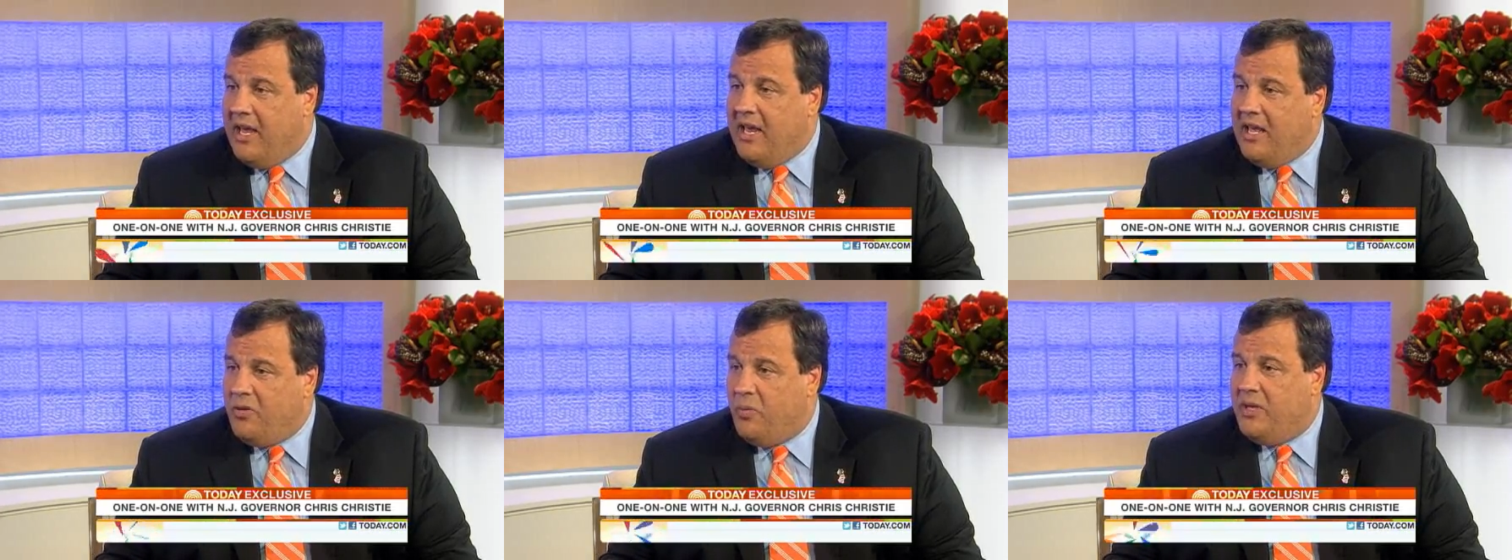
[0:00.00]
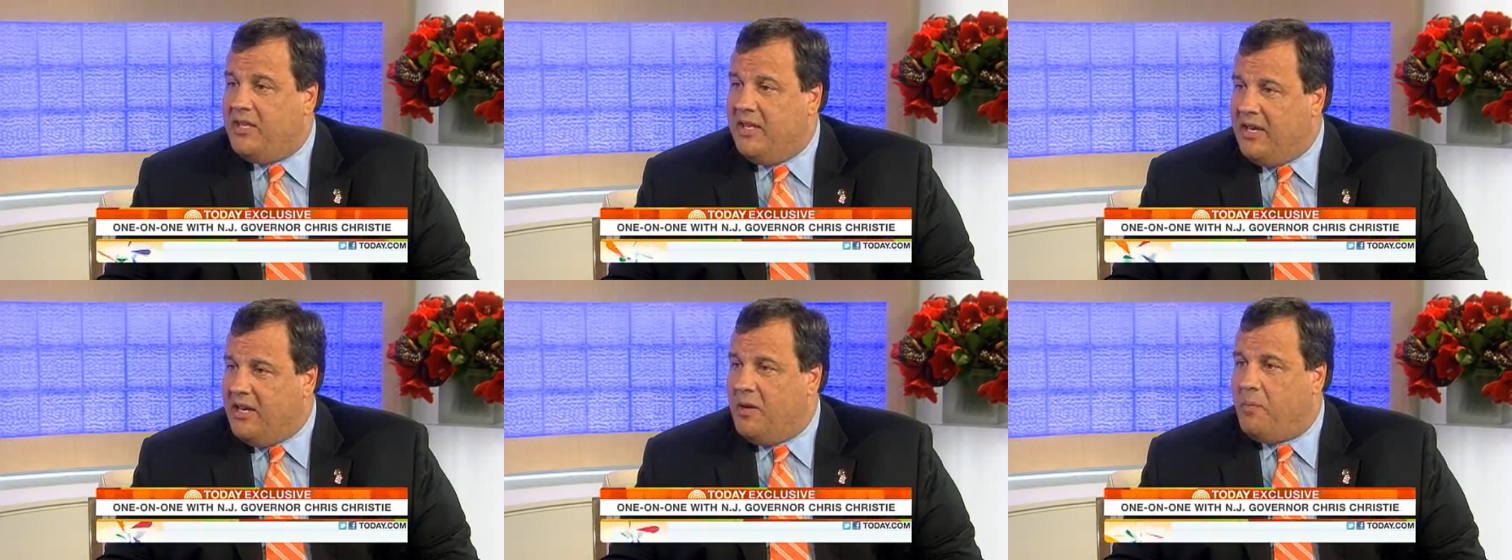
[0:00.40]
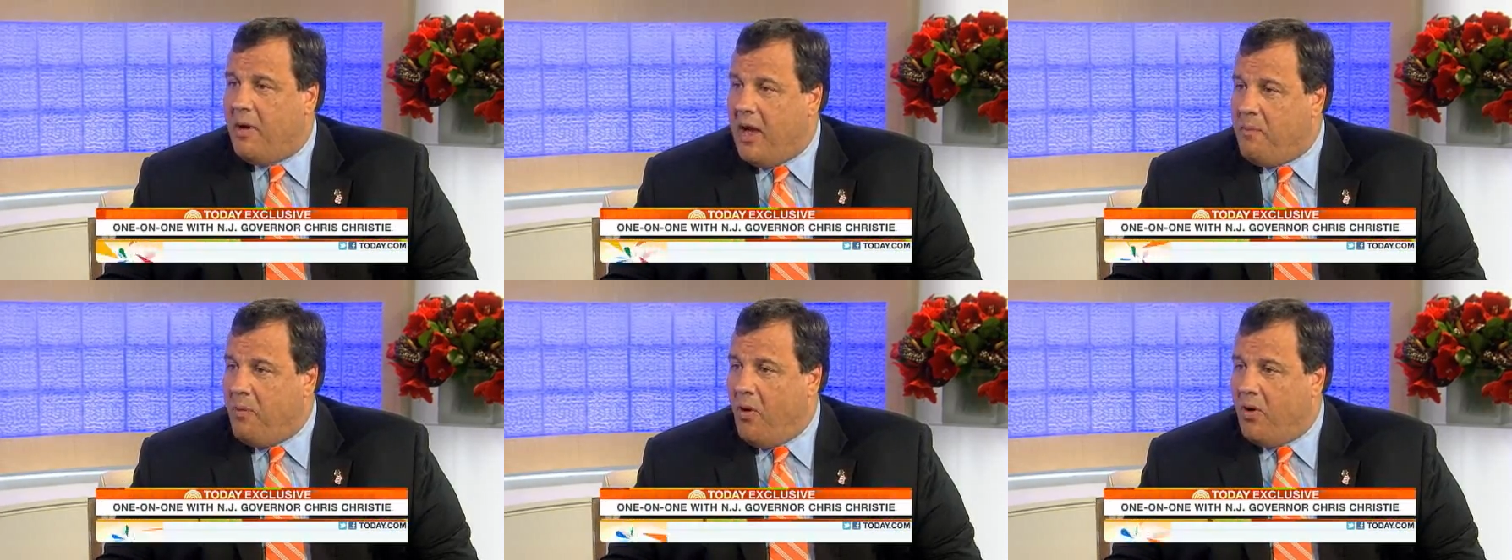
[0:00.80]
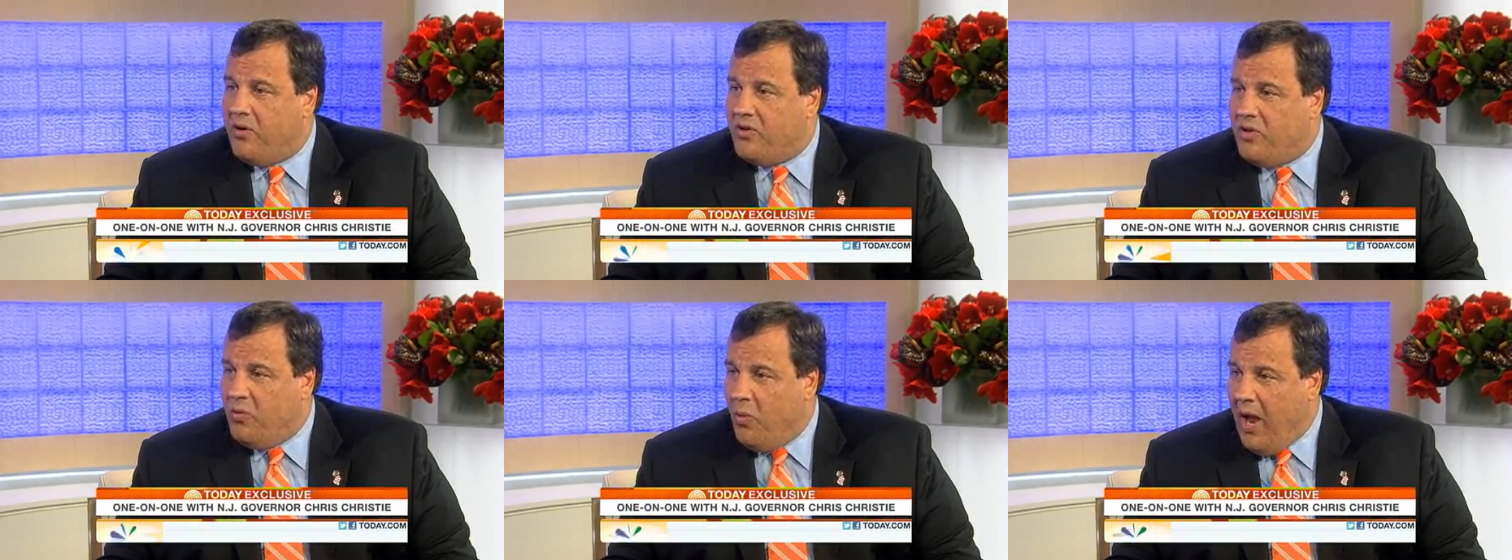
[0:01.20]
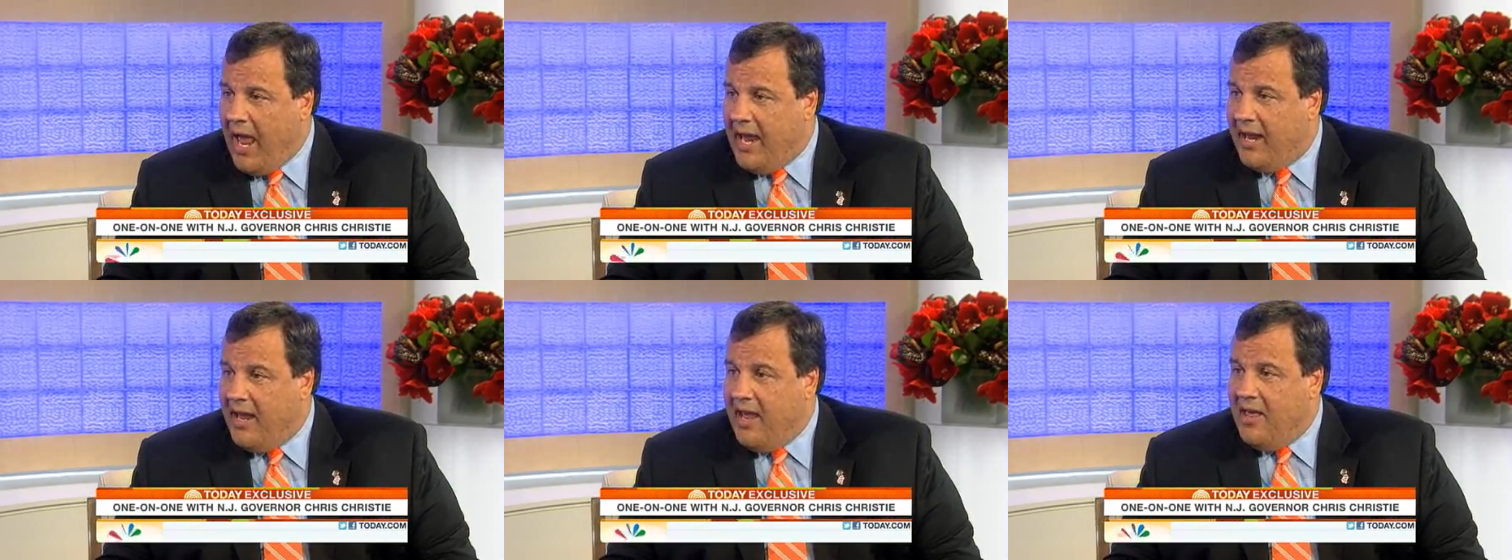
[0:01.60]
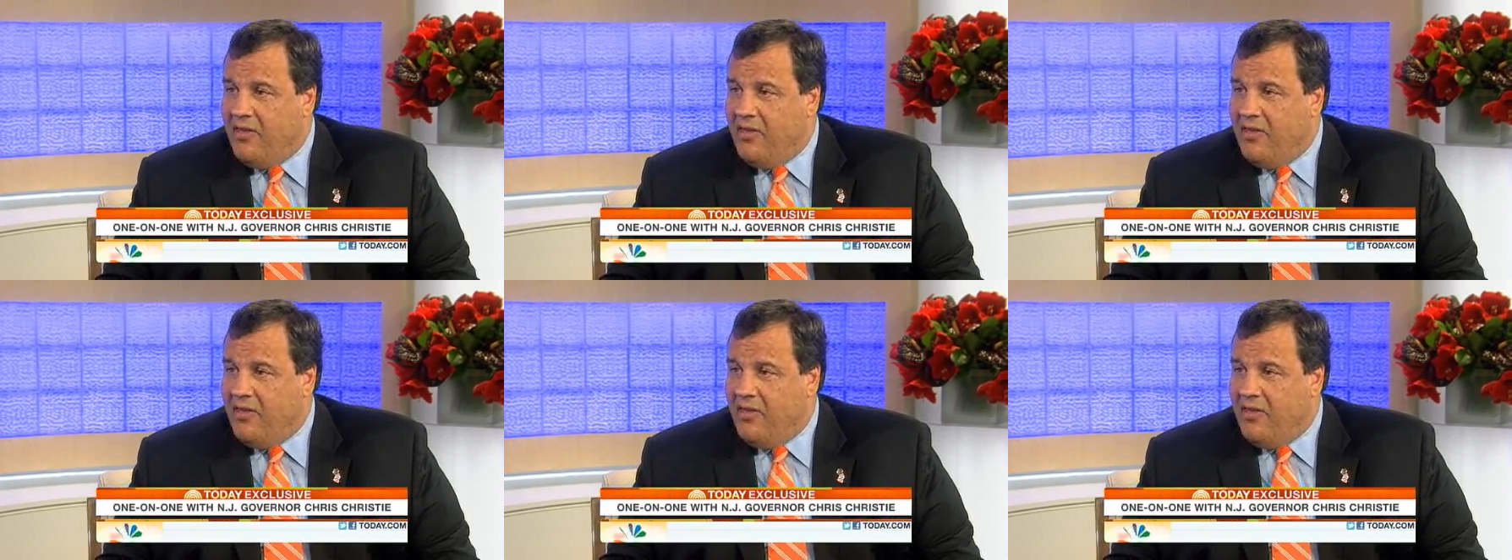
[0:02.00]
is we did it in a bipartisan way.